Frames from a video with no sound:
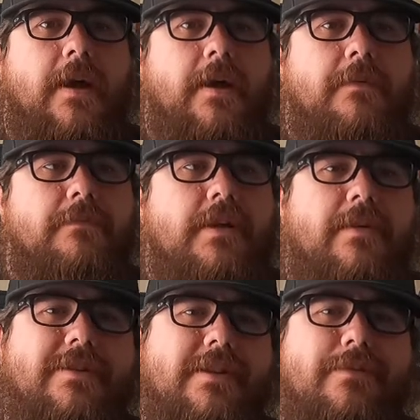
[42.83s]

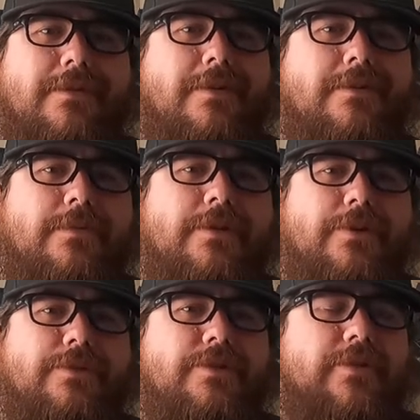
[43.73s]
Comment down below, let me
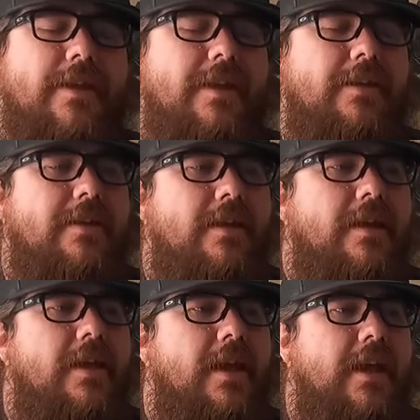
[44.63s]
know what you think.
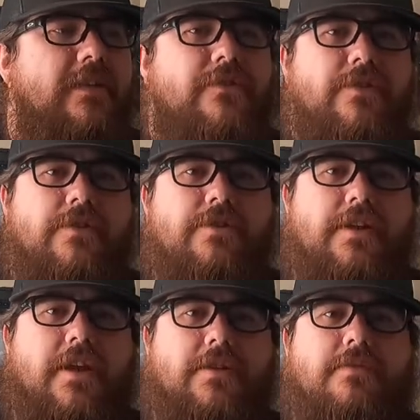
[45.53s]
And if you're new to the
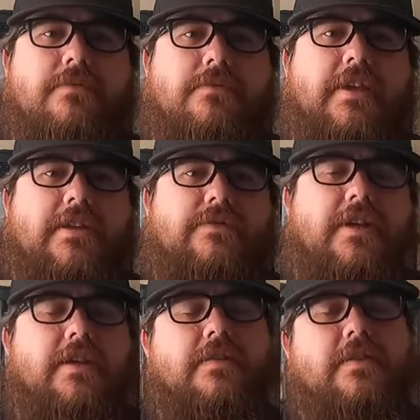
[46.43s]
channel, thanks for
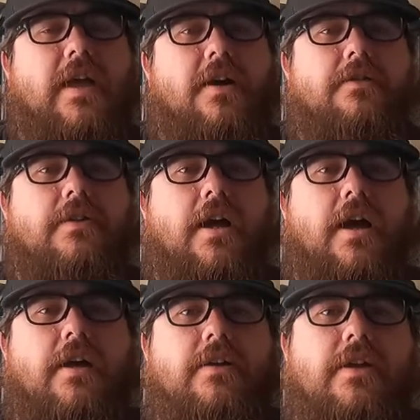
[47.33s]
checking us
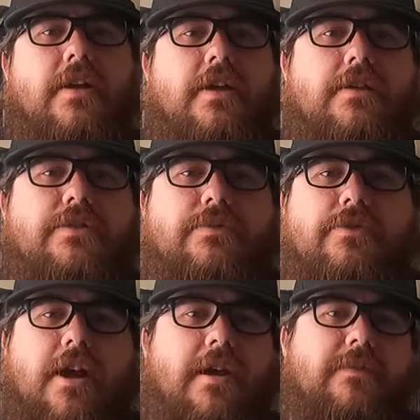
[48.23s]
out.
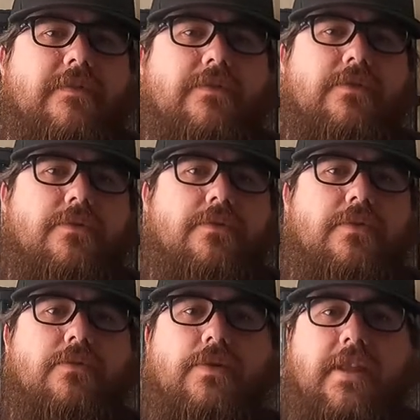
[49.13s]
Subscribe if you
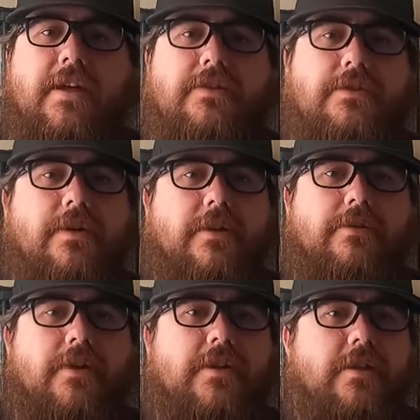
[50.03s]
would like to. I
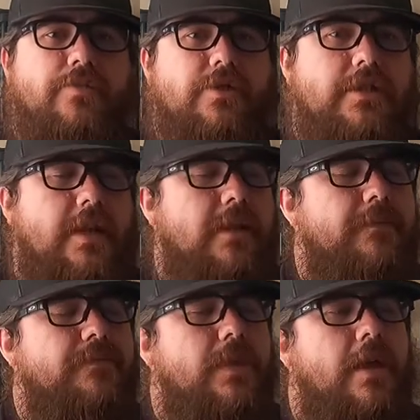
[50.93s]
would greatly appreciate it.
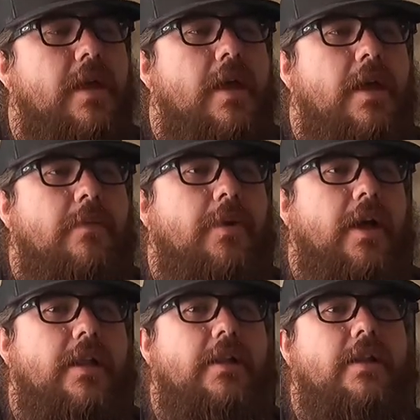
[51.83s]

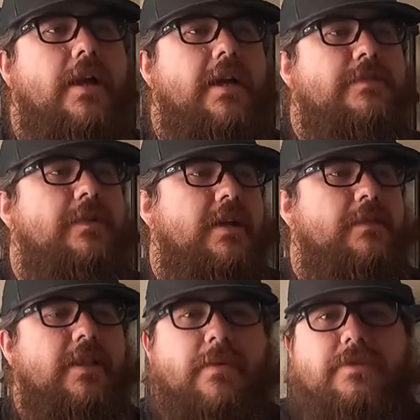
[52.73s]
But I got
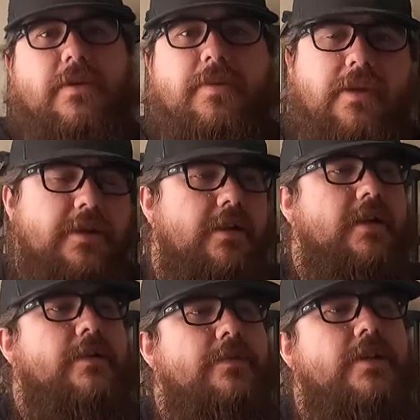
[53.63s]
my laptop here
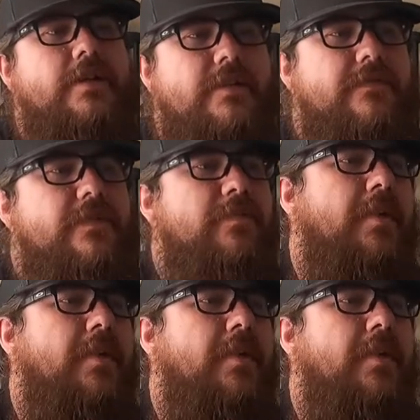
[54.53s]
and I'm looking at different